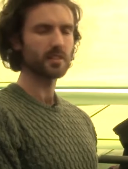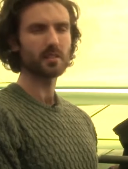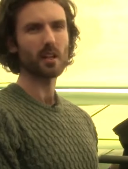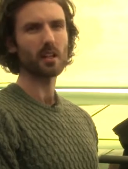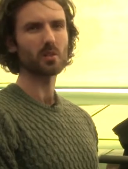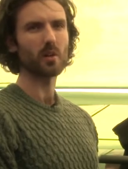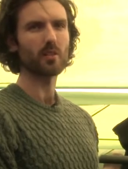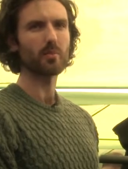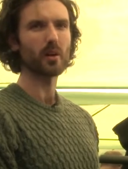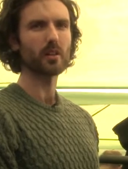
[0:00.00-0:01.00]
this today at
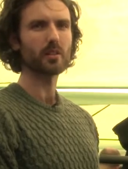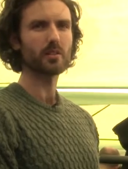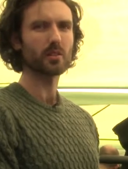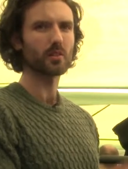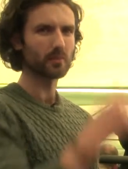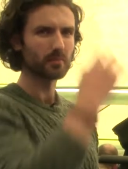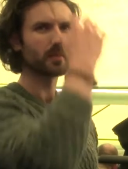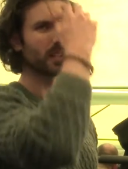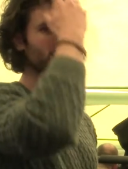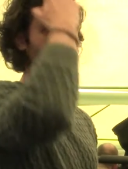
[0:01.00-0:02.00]
£12, so yeah.